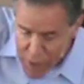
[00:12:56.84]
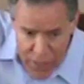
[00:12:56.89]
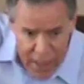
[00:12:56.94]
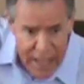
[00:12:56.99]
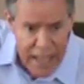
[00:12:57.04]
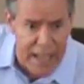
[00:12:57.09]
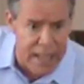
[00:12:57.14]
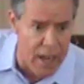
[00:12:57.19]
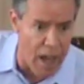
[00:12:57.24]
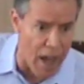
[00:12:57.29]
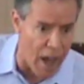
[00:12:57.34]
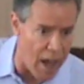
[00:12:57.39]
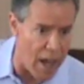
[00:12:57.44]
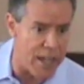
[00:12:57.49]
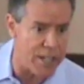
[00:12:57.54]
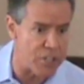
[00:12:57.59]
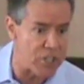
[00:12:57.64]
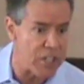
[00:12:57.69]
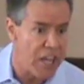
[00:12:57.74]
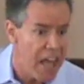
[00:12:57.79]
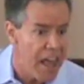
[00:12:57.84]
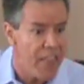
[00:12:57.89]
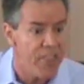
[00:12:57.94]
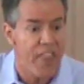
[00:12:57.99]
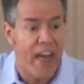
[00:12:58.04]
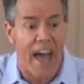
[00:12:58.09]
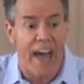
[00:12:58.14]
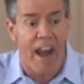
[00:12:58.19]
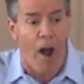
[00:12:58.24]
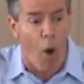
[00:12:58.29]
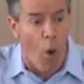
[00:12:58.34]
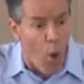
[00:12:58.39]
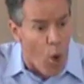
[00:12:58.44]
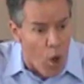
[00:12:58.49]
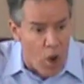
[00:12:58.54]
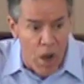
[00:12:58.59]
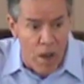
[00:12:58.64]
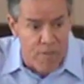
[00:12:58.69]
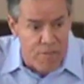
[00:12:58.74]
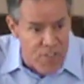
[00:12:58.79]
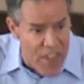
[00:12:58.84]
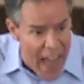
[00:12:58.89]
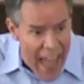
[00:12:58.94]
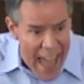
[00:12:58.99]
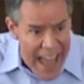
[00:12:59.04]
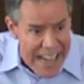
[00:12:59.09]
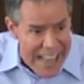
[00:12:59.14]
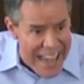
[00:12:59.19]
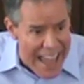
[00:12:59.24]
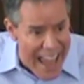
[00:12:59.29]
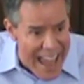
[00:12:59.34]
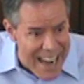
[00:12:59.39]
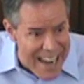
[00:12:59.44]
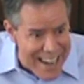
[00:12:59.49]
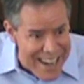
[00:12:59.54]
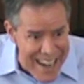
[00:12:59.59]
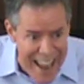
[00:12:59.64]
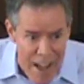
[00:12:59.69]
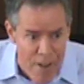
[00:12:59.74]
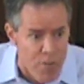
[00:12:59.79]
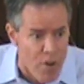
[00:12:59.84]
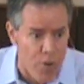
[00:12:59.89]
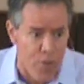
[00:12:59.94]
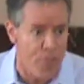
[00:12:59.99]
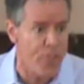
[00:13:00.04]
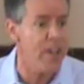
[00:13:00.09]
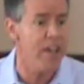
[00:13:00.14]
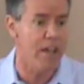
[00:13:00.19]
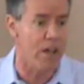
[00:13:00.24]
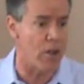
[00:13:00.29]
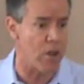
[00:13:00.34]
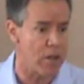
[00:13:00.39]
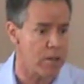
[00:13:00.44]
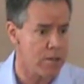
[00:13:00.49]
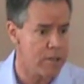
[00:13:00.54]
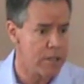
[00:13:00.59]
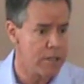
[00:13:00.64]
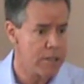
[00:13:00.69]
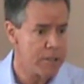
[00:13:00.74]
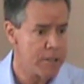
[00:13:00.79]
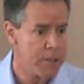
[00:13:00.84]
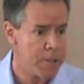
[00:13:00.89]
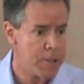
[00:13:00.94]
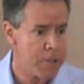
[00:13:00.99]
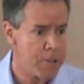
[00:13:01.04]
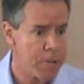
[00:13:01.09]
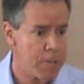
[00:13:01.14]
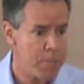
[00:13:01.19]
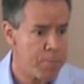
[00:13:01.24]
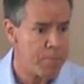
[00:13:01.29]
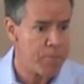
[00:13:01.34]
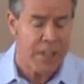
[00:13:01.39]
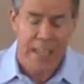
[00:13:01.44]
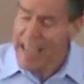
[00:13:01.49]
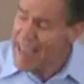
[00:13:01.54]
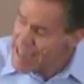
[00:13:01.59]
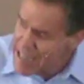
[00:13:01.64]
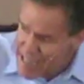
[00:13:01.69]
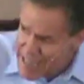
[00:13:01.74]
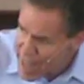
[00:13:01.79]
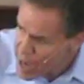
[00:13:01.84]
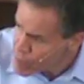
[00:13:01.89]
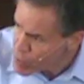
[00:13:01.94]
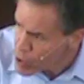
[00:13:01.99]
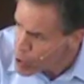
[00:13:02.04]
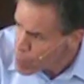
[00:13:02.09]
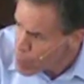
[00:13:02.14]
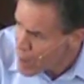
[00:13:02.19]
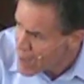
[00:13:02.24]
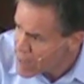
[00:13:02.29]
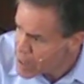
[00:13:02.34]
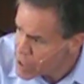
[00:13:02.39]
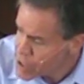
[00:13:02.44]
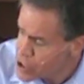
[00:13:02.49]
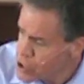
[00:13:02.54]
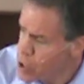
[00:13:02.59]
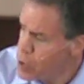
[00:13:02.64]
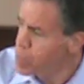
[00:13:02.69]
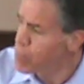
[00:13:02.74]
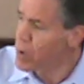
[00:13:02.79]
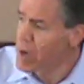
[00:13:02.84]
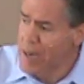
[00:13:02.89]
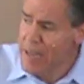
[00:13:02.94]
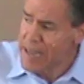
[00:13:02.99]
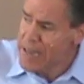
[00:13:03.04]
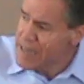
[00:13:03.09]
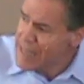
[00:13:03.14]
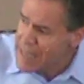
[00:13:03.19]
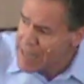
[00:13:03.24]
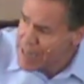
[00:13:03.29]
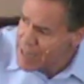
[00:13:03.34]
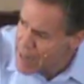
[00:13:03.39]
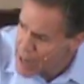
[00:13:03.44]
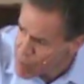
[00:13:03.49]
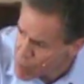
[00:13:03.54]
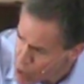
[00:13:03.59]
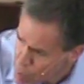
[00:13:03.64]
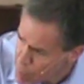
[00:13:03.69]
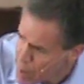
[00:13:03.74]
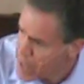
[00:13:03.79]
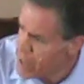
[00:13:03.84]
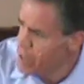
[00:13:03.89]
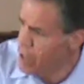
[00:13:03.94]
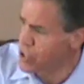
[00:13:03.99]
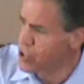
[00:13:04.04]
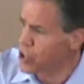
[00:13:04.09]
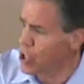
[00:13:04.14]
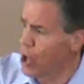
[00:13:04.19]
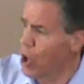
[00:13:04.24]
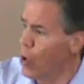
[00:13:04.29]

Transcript: within us that all of that can never fill, can never make us complete, can never make us